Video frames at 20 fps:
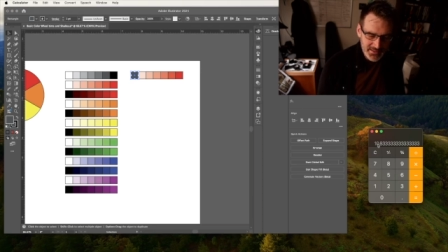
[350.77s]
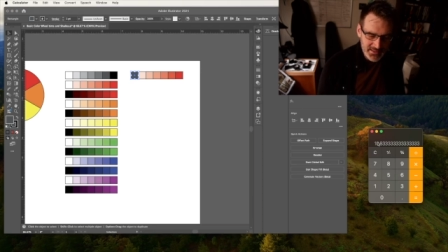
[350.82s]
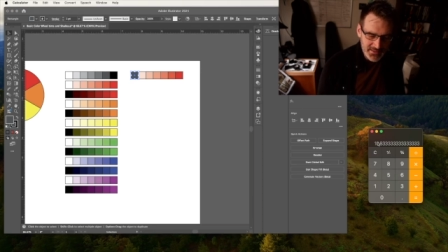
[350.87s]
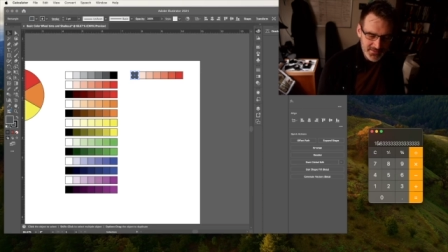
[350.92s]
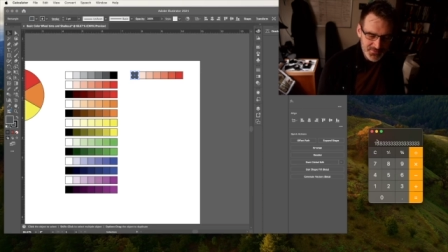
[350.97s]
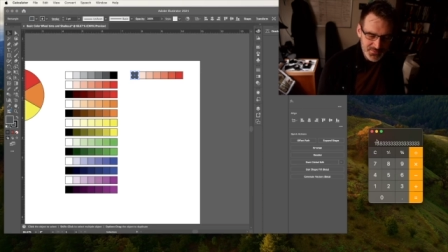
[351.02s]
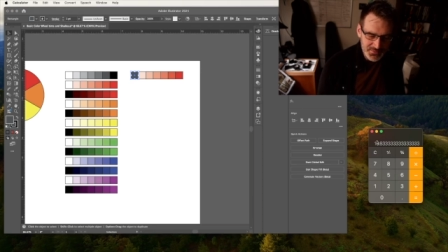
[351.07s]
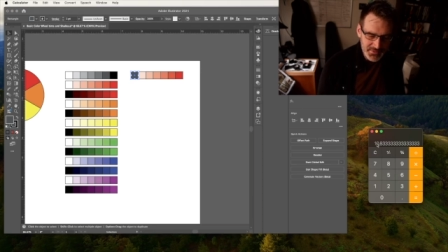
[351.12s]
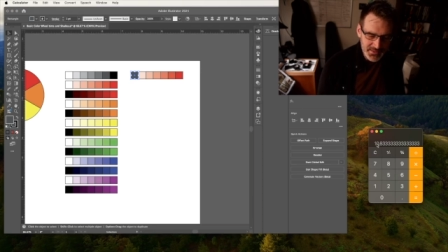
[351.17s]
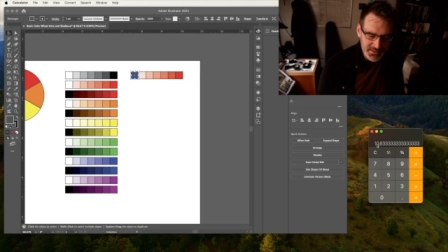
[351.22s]

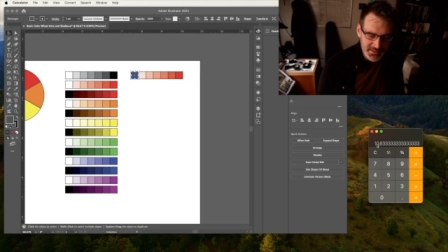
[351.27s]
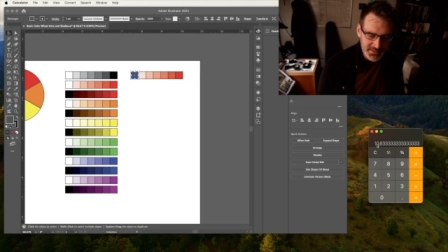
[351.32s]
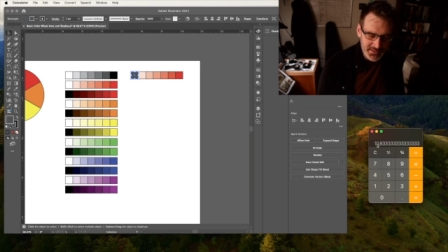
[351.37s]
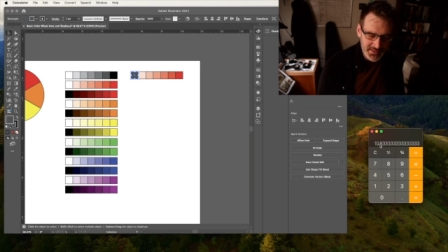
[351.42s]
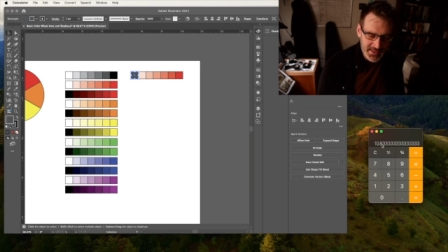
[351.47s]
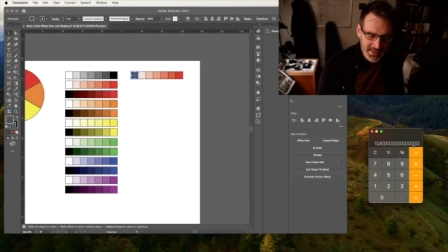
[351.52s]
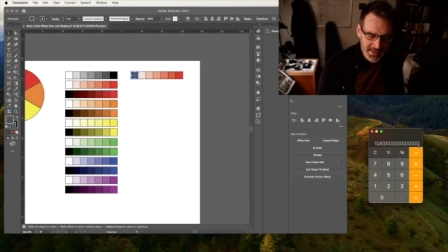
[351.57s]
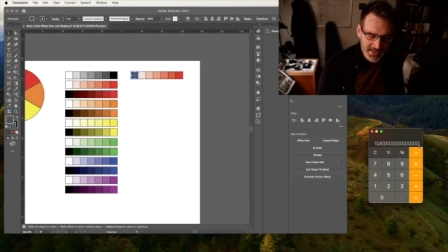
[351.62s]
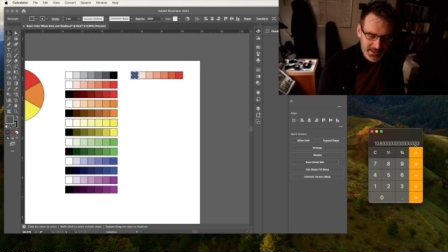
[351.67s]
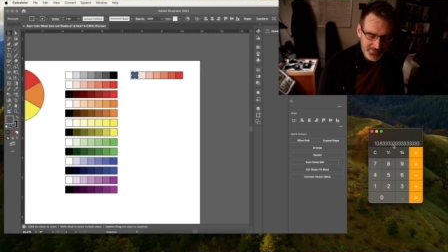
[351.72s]
gives me
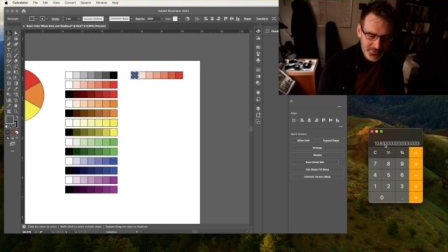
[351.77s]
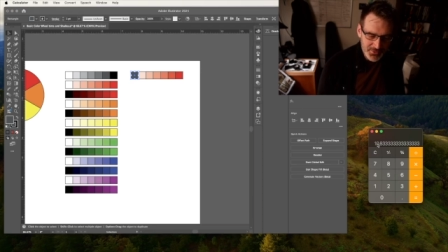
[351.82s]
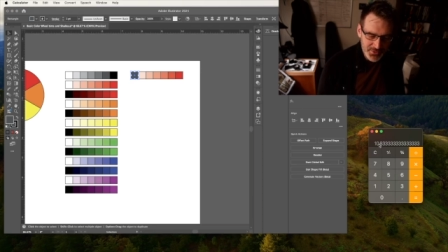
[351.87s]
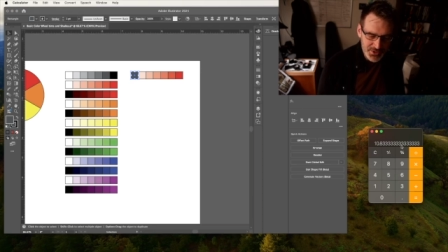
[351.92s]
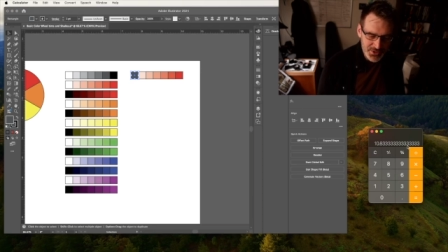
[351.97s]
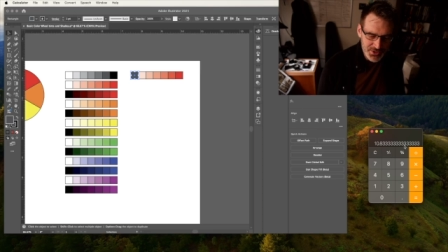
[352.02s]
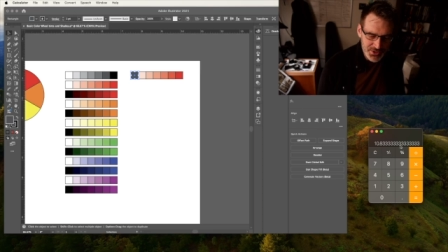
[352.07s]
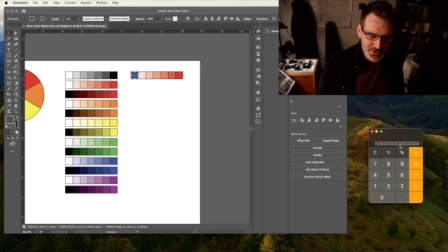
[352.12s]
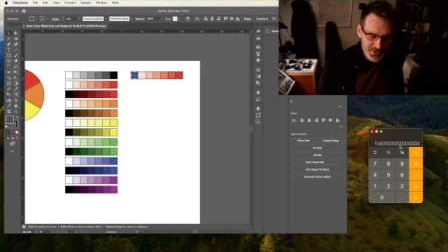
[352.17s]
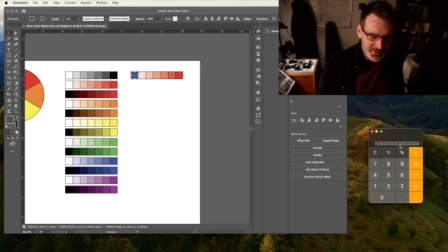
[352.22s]
an
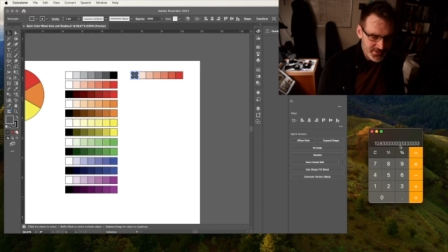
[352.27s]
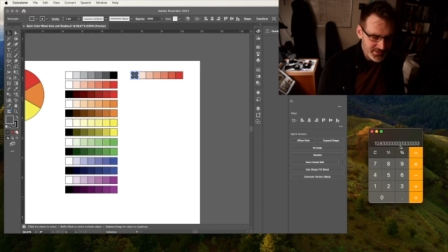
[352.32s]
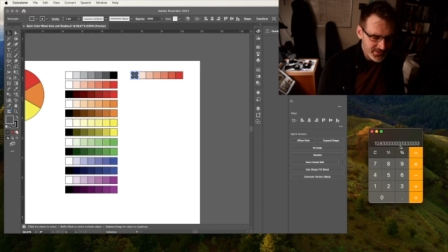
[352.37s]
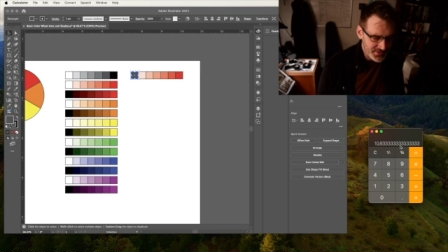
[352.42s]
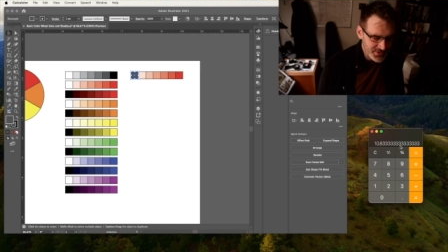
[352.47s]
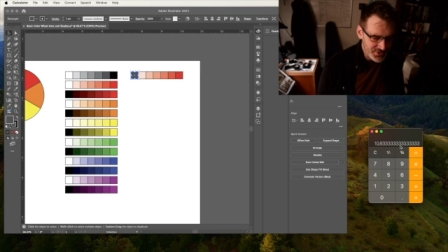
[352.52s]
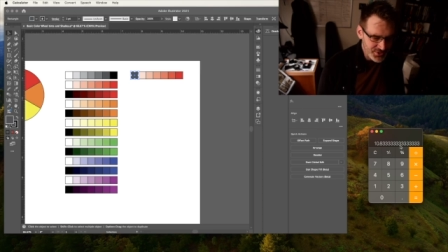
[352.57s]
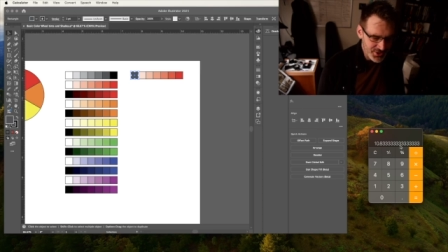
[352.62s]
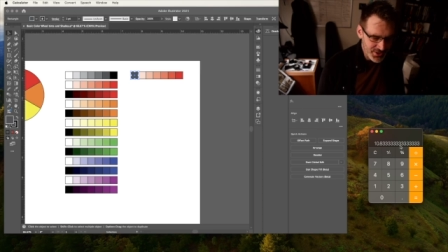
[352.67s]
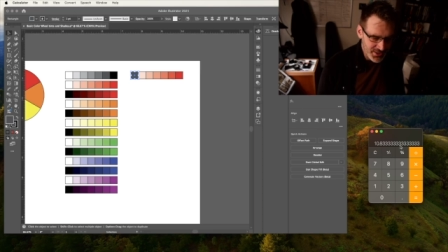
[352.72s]
average
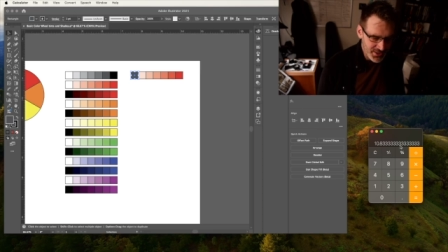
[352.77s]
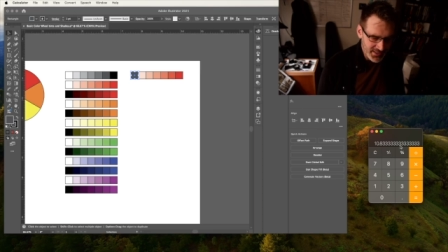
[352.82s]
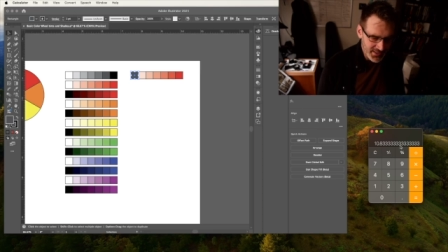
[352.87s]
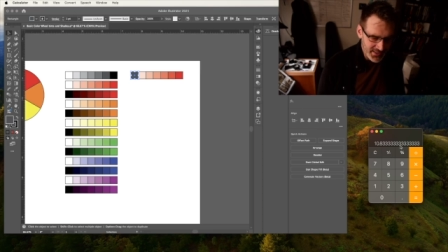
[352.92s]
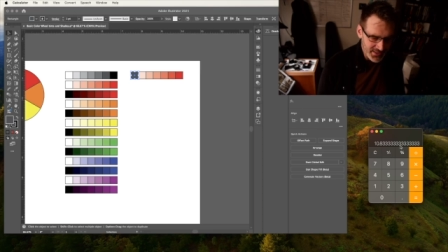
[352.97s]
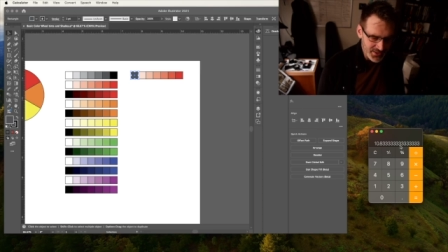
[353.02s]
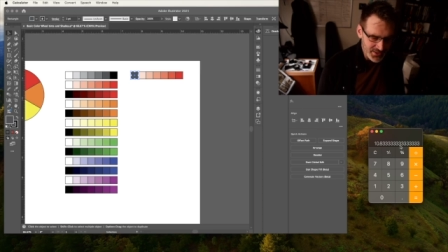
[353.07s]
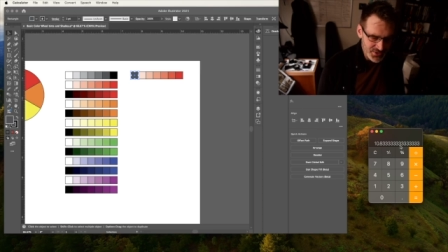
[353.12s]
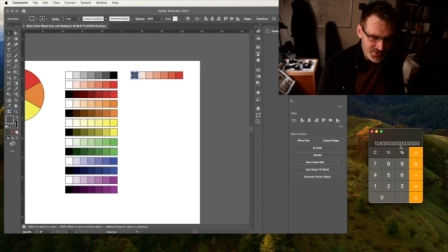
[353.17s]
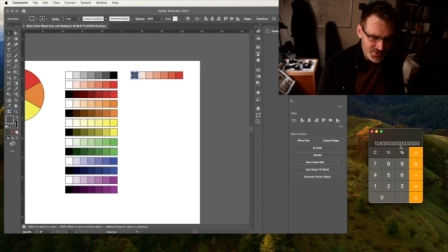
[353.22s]

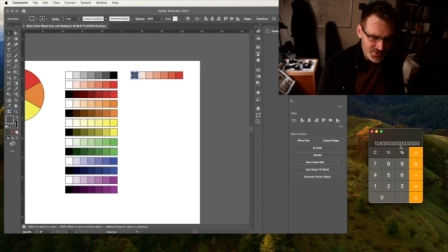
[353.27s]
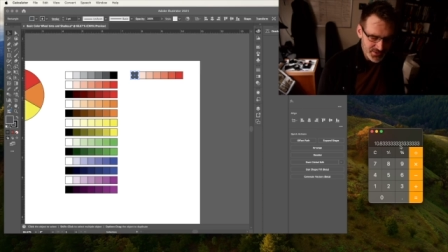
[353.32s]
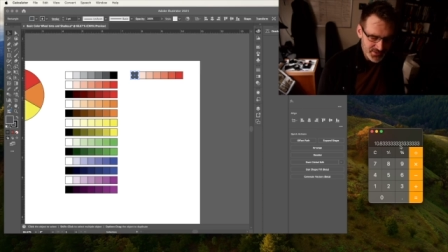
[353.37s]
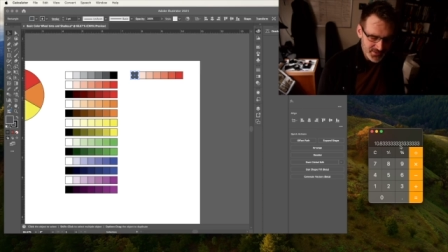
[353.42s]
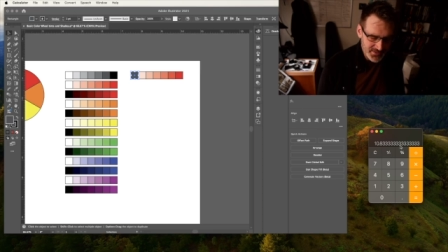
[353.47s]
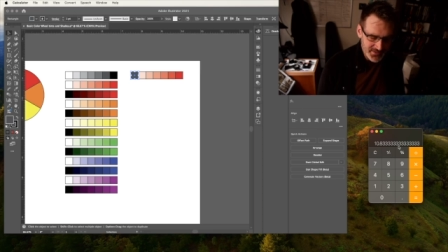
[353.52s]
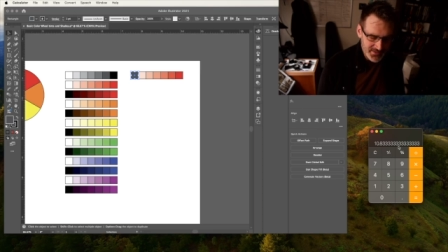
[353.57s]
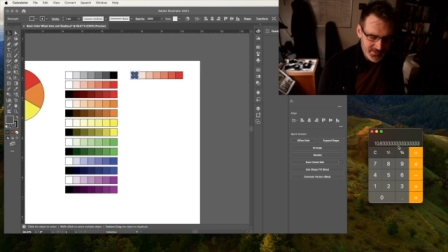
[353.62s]
change